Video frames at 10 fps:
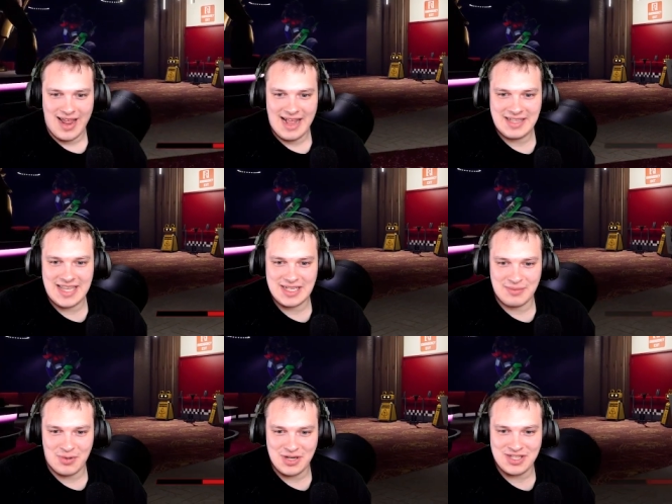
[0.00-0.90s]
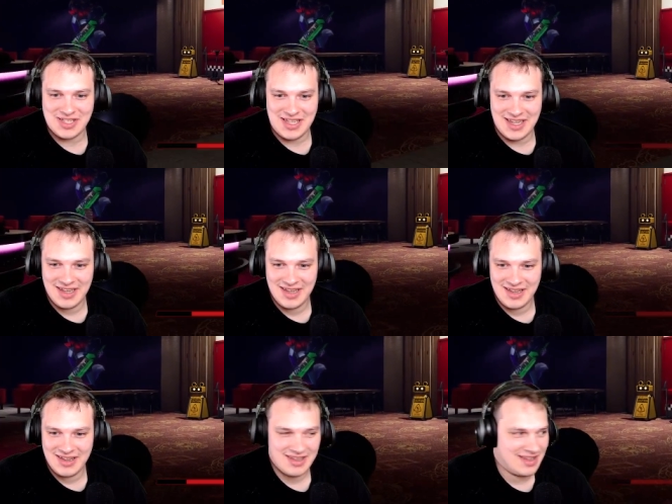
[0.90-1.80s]
It says you emergency. You
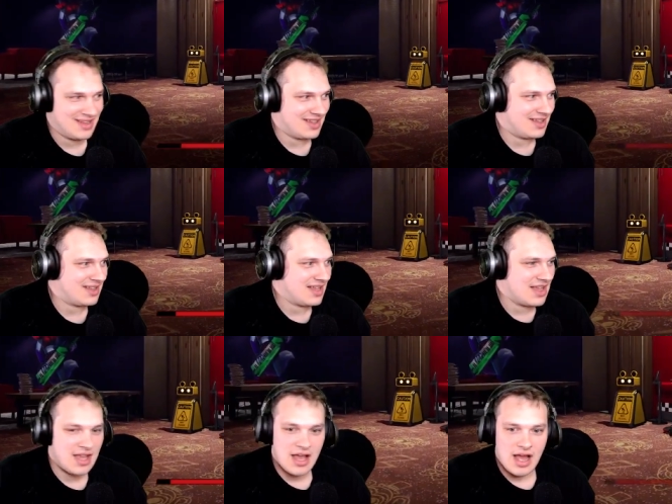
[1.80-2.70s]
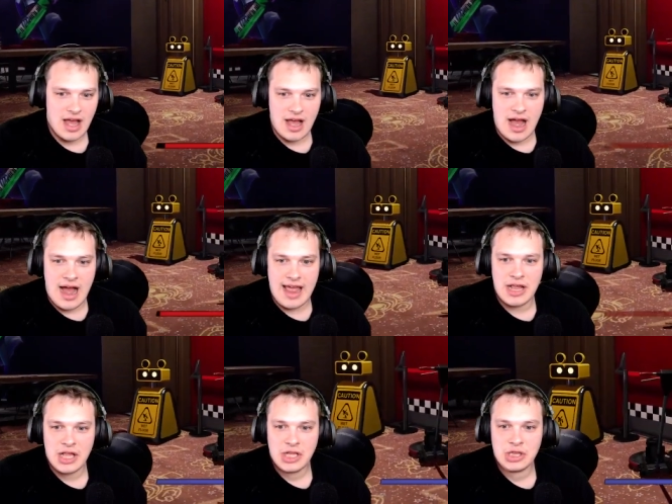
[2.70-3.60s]
incoherent fool.
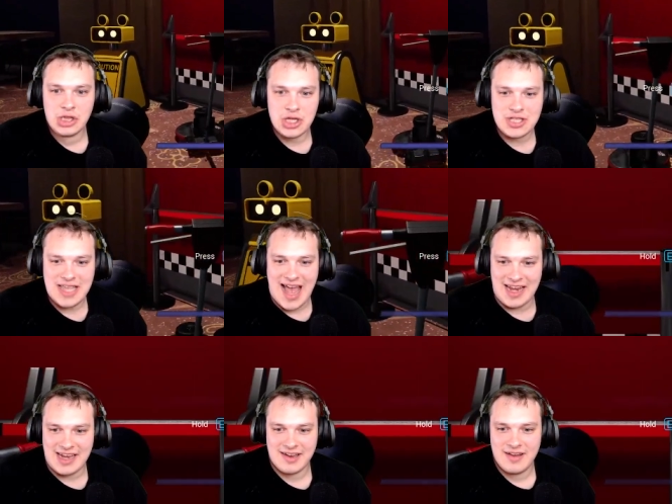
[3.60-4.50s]
I looked at it.